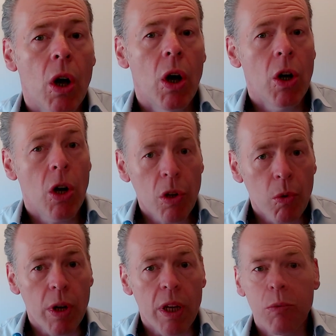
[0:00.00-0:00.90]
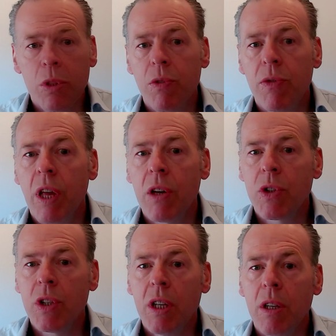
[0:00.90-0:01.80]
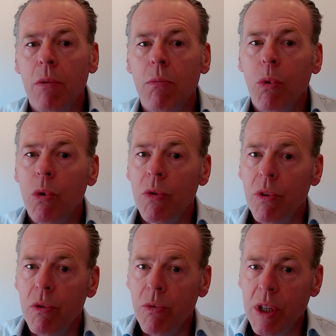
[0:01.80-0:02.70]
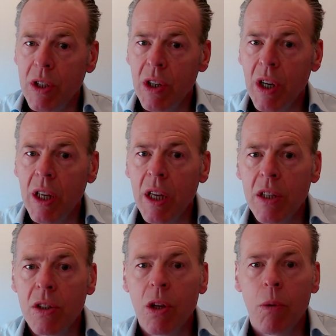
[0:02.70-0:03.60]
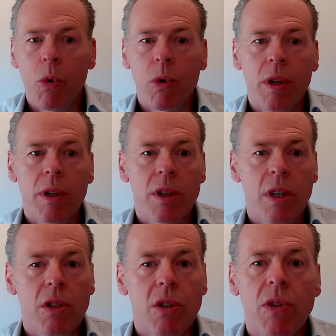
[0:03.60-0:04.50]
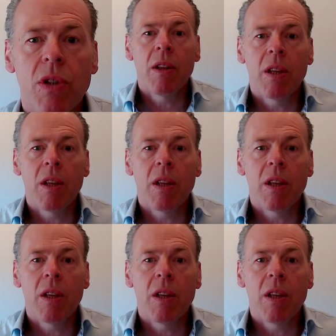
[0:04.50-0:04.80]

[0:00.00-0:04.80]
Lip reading: Another way, which we've now seen more recently in some organizations,